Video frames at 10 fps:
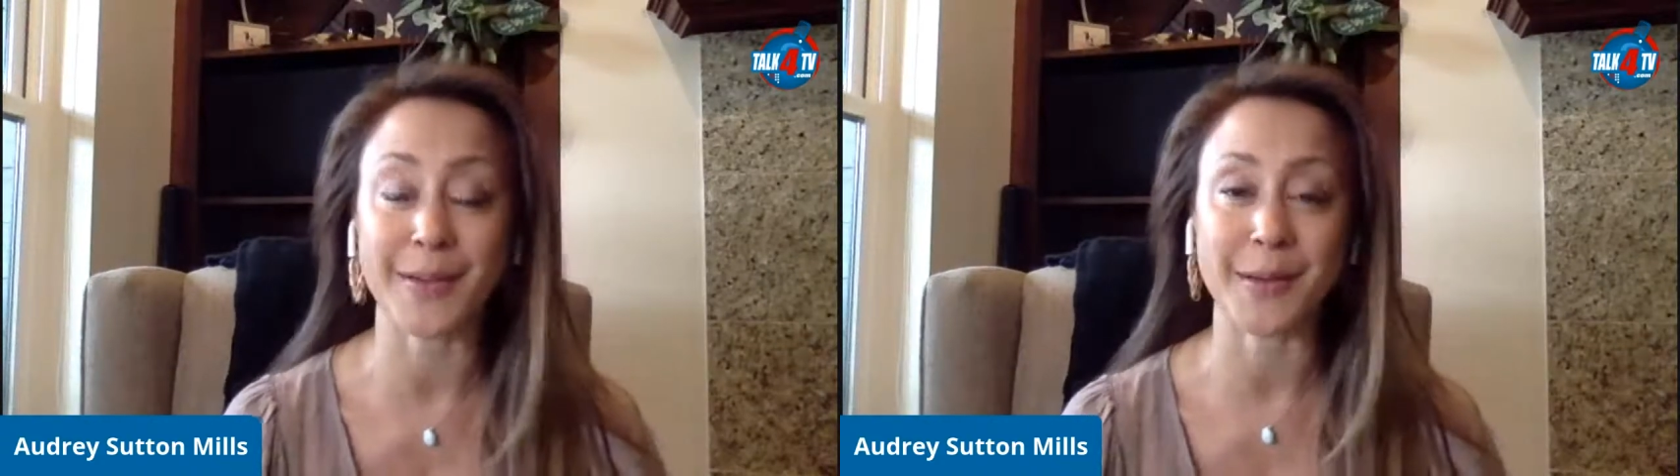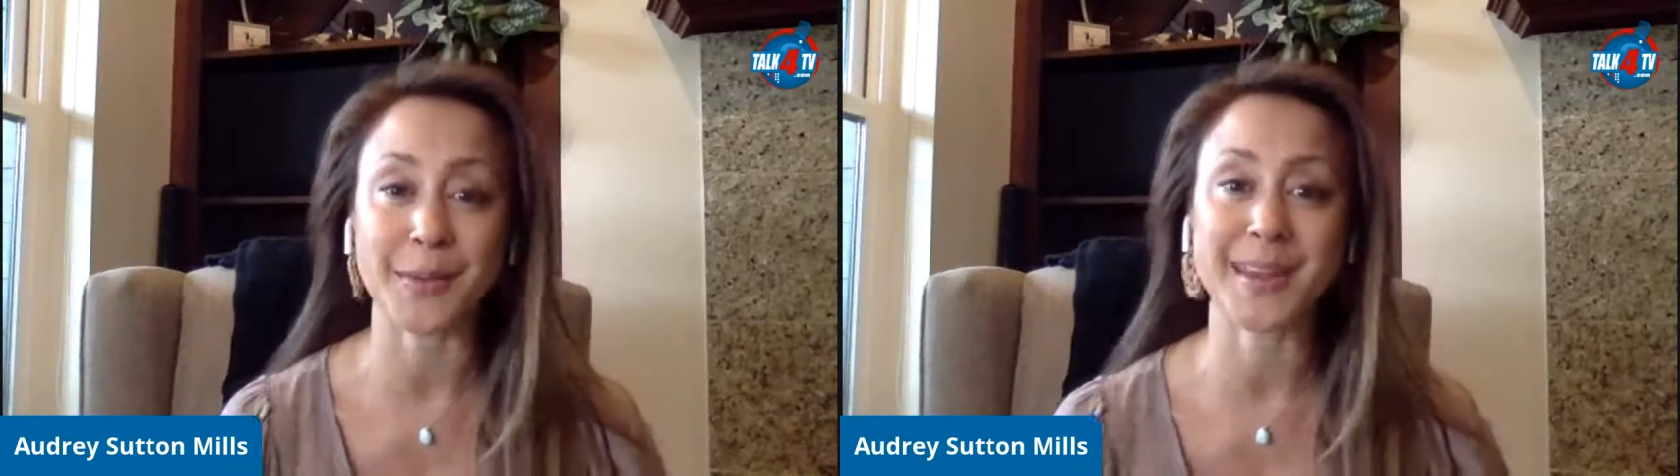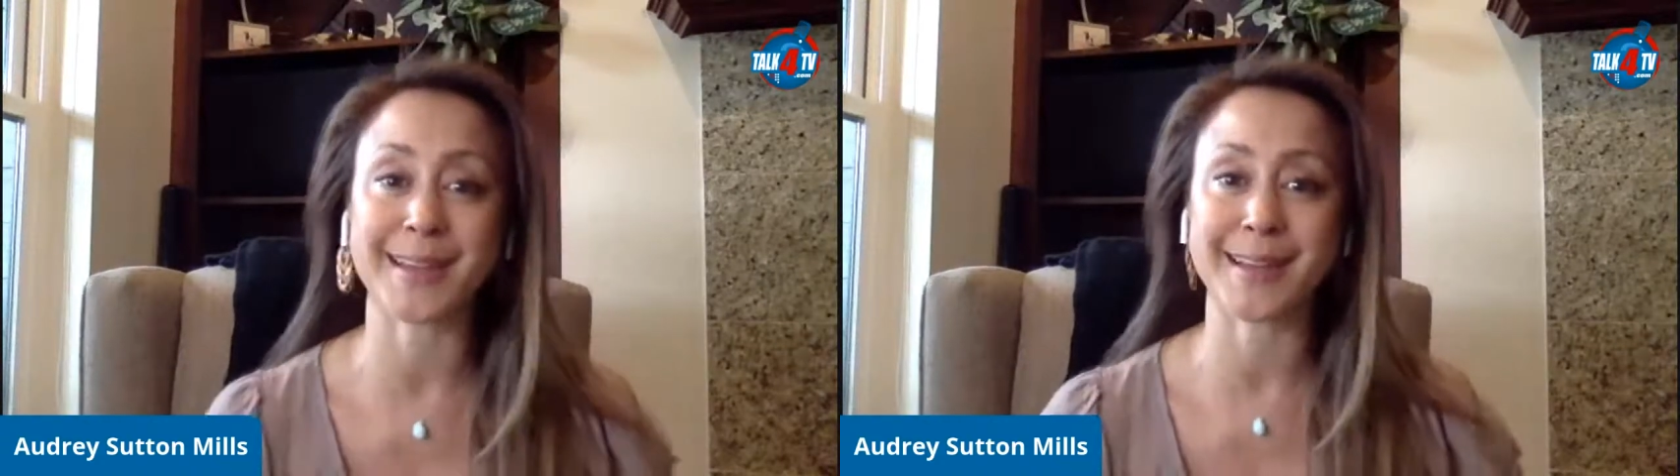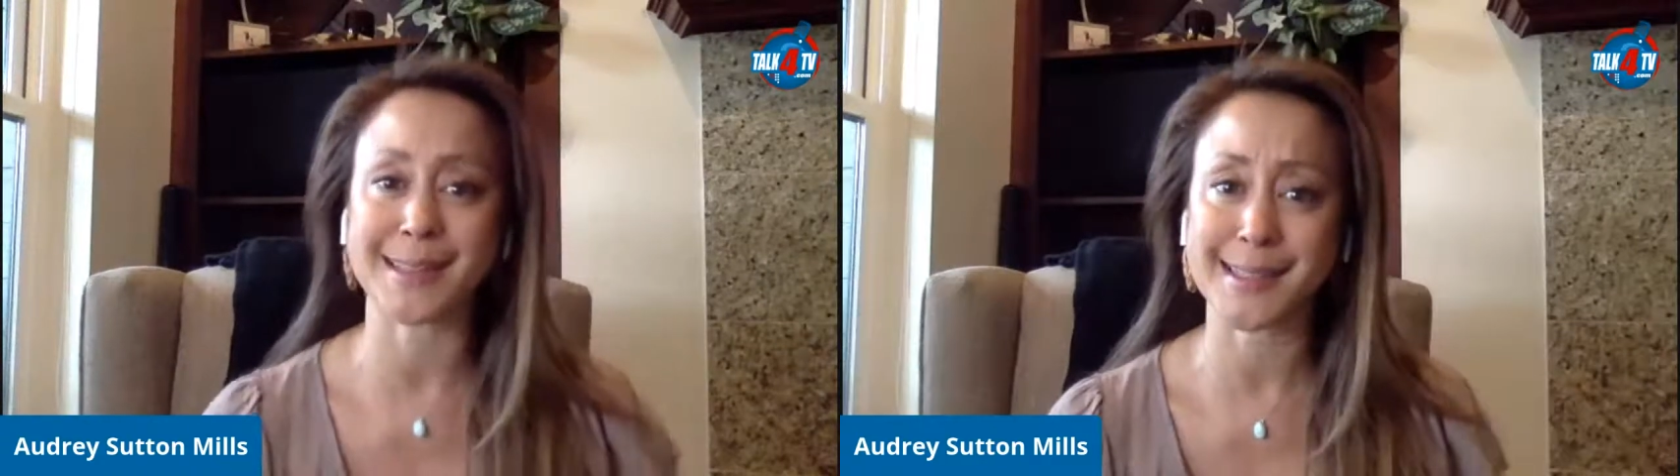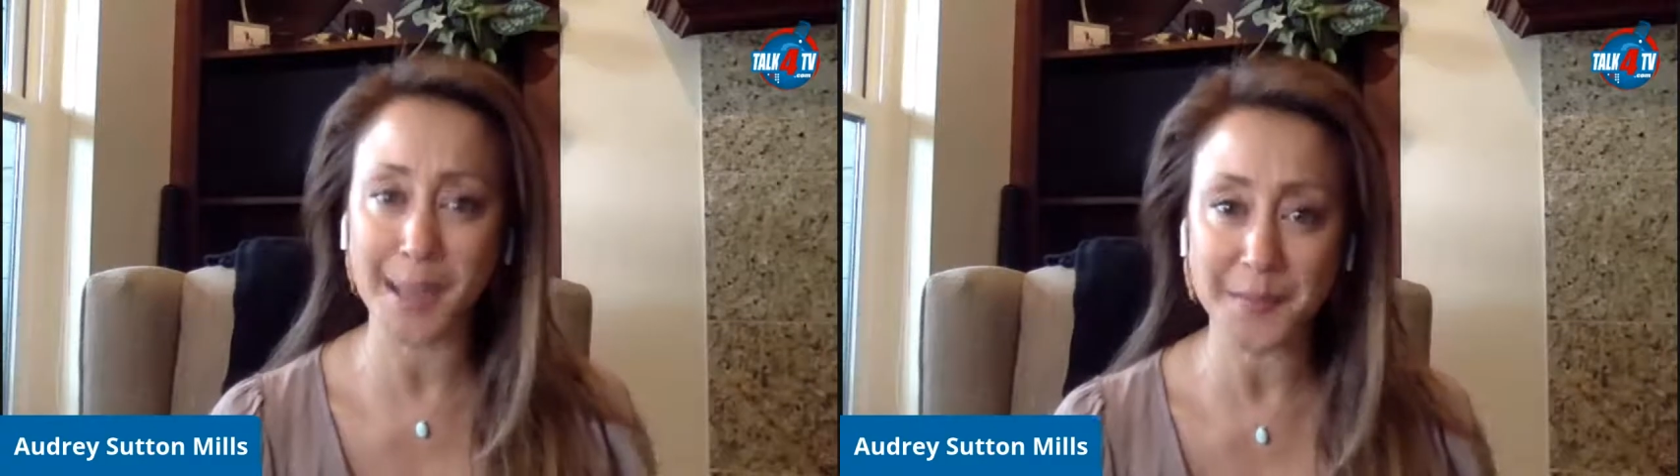right, when we can kind
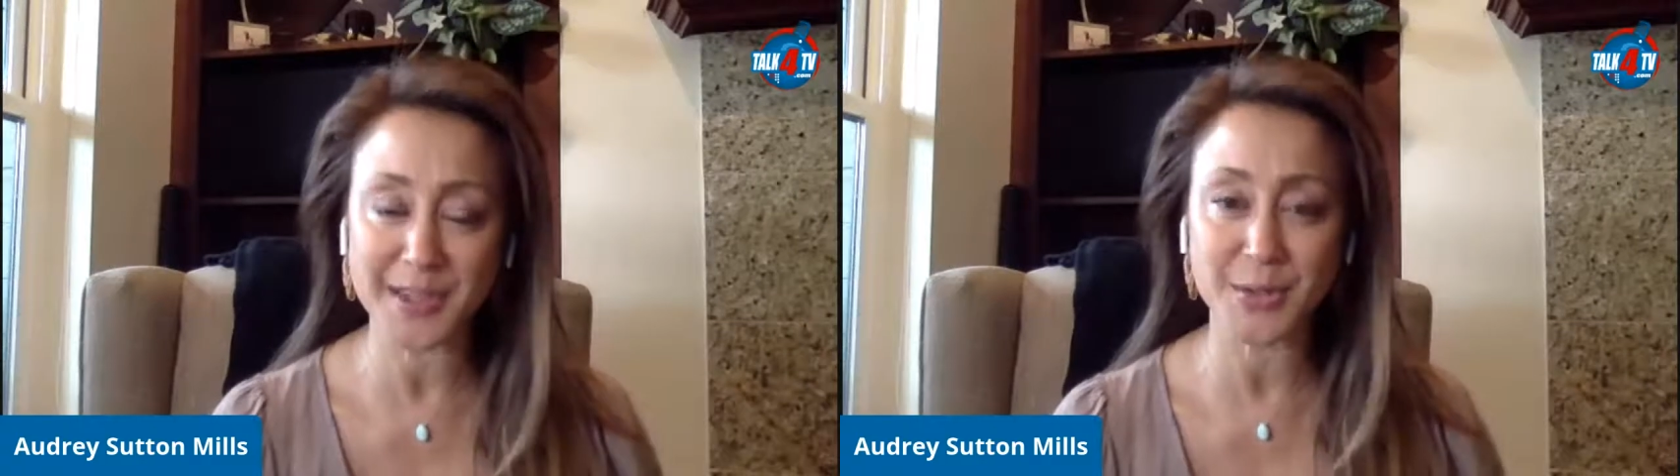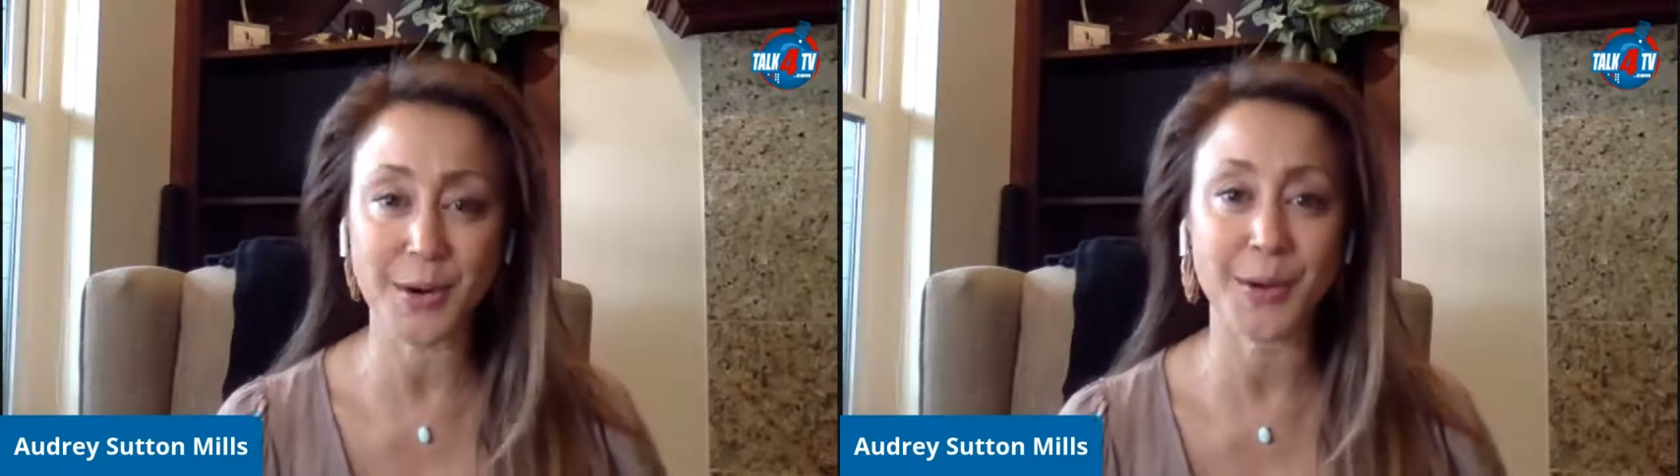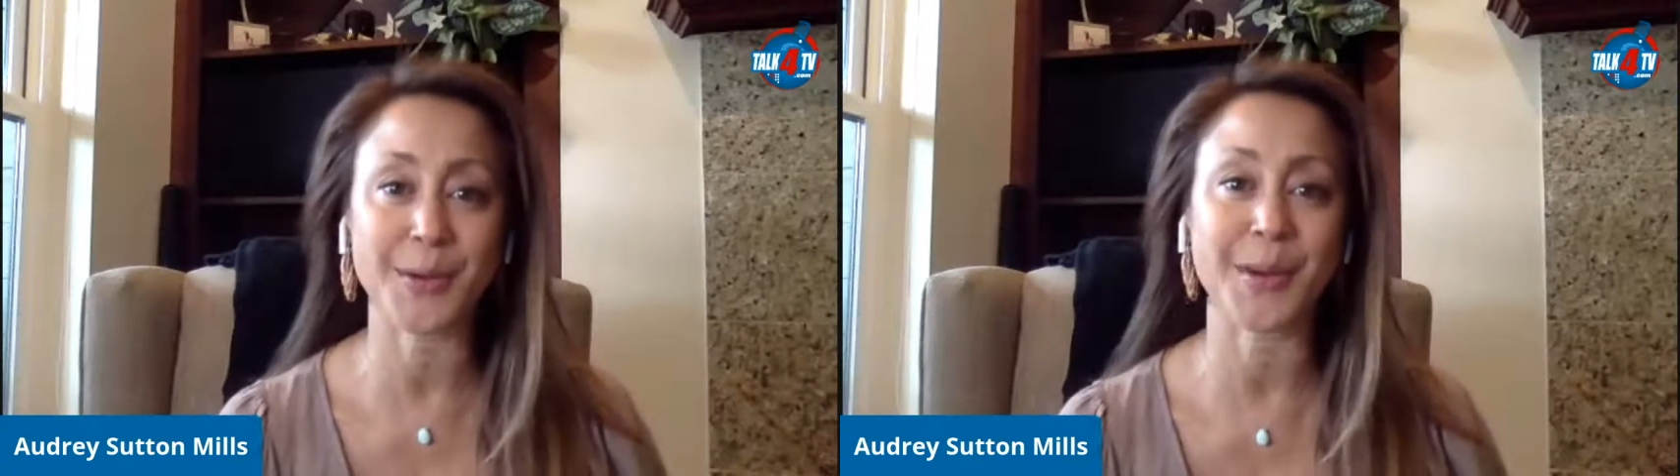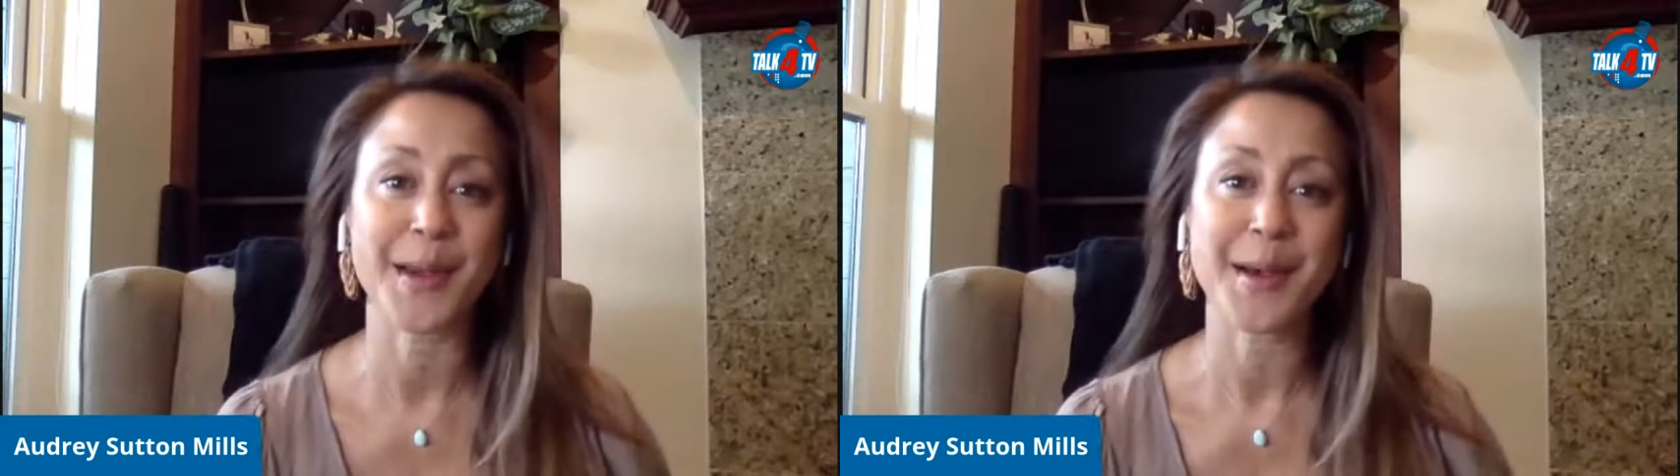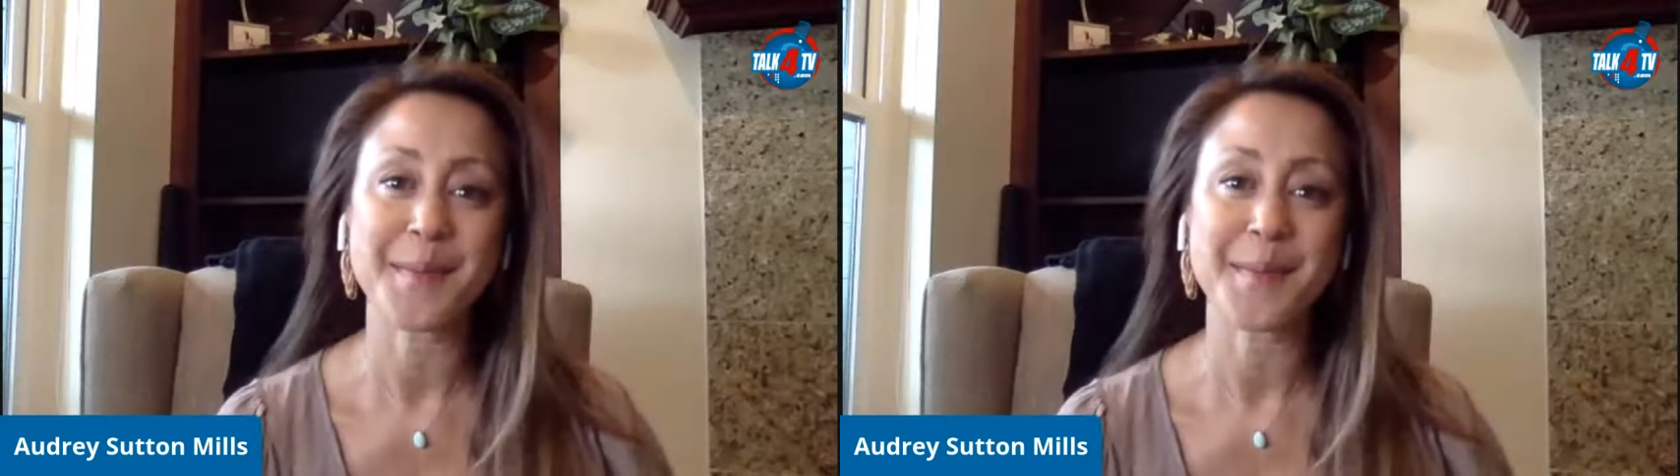of step into our own